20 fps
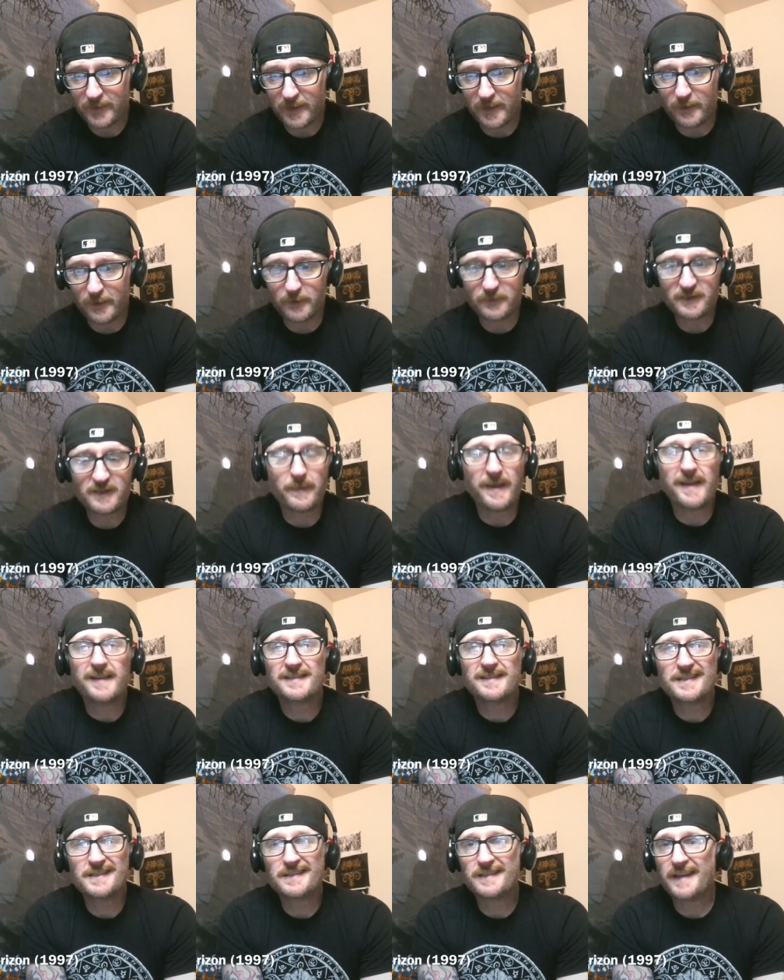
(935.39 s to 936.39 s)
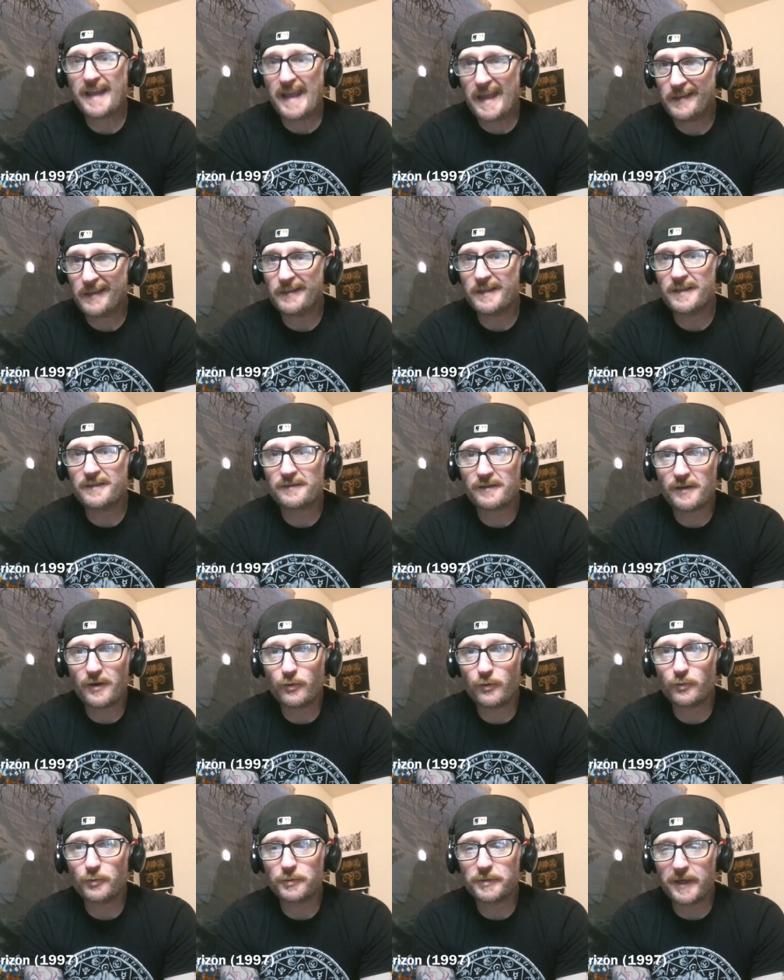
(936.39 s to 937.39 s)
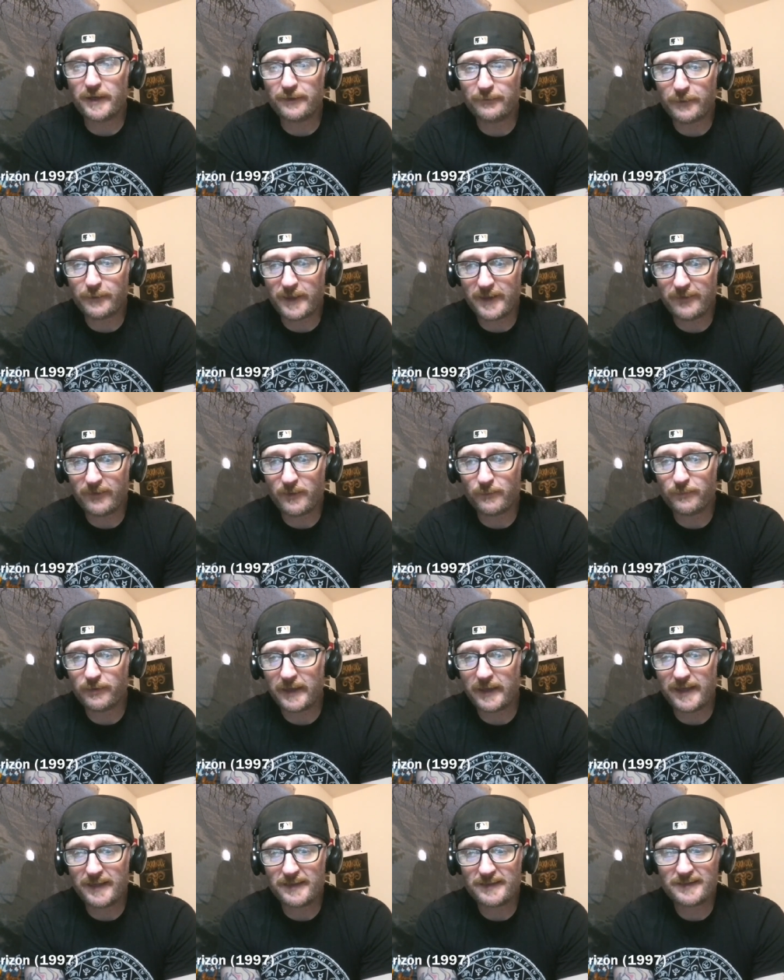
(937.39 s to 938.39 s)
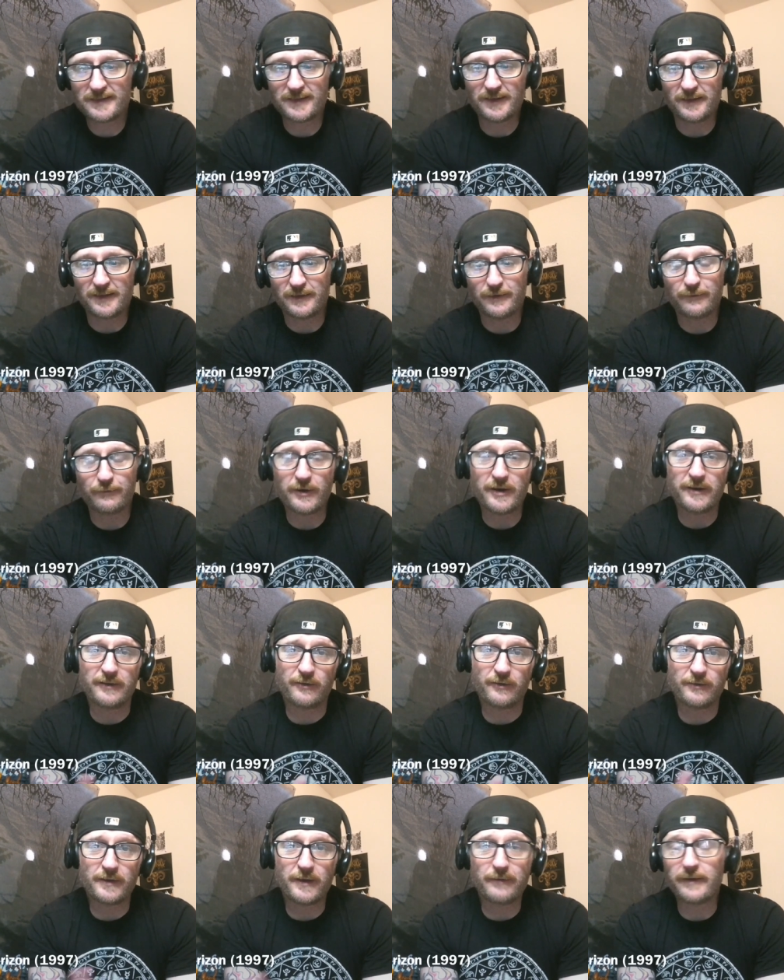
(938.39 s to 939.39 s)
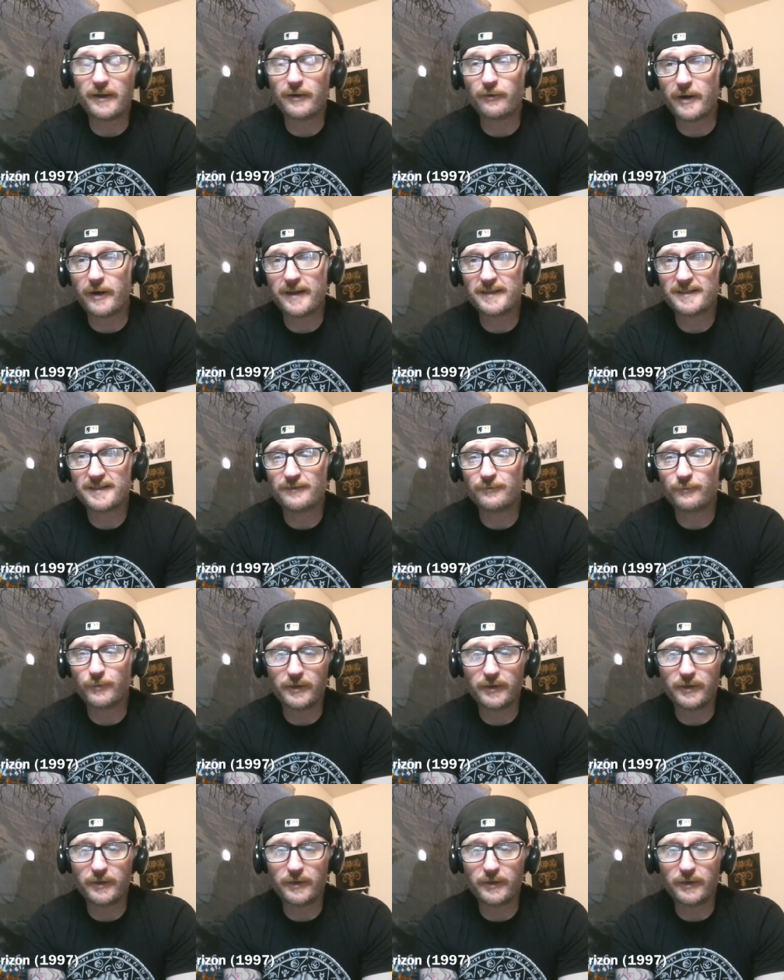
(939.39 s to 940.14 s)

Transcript: You know, space is an alien, cold, unforgiving place, and Event, Event Horizon